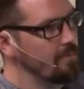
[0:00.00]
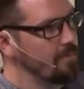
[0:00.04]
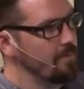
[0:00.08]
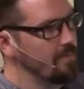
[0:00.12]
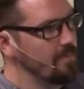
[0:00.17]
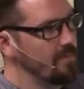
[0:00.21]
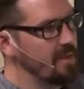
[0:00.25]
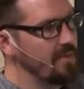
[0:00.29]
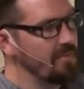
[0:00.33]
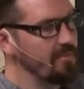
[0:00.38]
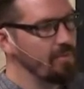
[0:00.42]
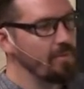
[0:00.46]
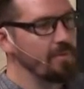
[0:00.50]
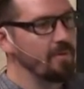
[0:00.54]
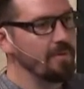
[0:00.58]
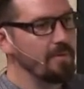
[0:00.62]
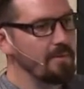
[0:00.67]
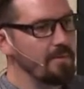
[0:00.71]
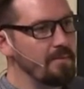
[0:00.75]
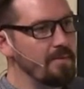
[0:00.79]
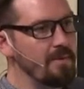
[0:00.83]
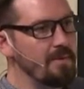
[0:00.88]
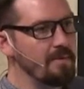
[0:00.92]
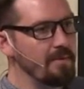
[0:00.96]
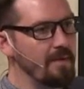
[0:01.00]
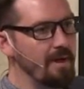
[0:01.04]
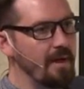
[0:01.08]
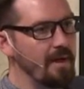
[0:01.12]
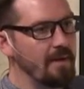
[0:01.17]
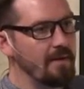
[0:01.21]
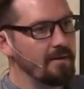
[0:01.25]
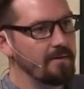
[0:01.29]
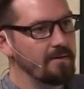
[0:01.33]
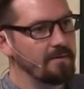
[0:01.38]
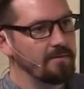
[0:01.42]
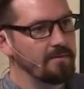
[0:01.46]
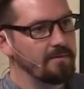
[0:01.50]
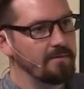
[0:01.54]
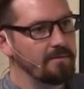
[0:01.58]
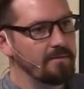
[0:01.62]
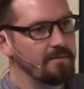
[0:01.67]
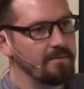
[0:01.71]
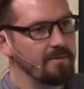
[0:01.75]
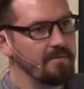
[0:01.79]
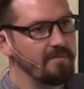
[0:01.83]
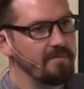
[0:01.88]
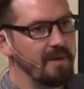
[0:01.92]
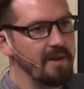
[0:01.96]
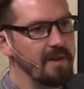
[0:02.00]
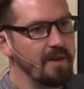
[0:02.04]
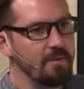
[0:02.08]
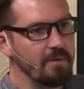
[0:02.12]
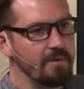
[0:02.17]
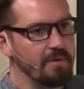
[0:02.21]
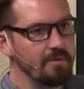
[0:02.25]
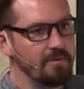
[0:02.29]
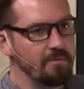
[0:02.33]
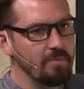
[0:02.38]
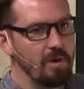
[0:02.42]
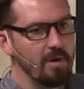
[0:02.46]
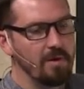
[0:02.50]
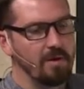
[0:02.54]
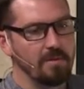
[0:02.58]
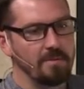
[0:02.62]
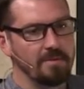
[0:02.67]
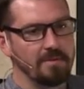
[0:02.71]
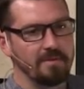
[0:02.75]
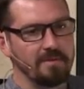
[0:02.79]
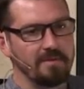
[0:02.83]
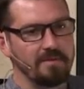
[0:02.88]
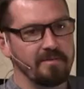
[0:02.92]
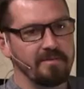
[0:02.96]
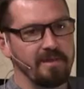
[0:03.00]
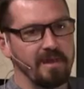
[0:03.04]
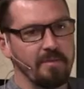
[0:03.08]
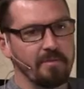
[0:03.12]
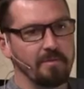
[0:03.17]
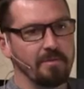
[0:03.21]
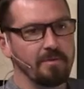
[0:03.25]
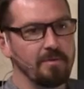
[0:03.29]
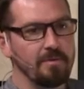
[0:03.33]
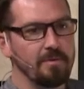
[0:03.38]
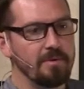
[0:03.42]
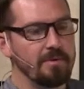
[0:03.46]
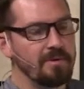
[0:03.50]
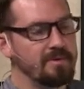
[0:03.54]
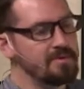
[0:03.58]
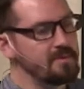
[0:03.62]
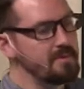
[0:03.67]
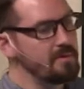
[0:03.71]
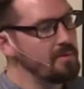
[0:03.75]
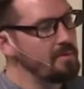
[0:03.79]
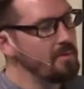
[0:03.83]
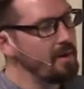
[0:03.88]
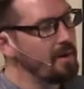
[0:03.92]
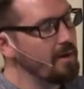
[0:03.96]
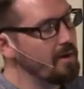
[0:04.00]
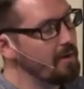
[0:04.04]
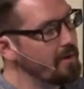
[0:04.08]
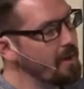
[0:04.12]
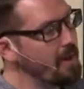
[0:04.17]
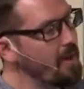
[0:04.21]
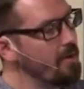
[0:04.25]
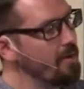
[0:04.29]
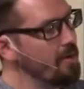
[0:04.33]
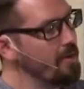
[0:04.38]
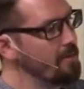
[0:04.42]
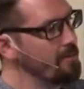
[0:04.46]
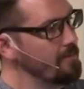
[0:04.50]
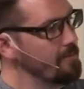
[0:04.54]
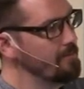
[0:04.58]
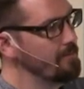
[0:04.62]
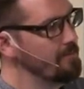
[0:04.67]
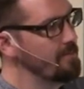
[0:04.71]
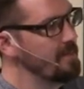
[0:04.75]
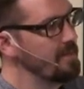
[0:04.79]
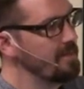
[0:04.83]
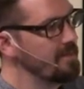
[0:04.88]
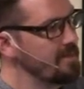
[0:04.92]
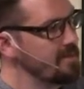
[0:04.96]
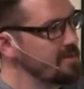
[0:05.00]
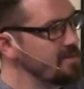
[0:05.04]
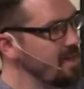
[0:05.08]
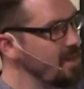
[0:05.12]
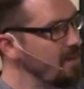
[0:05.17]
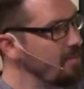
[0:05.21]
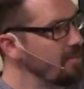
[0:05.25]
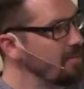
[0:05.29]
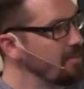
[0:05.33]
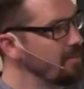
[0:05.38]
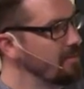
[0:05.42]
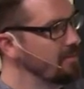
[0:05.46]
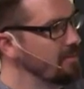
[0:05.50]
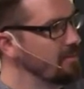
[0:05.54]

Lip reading: That if we really mean that, if anyone is welcome at this table, who it is that you might encounter at this table.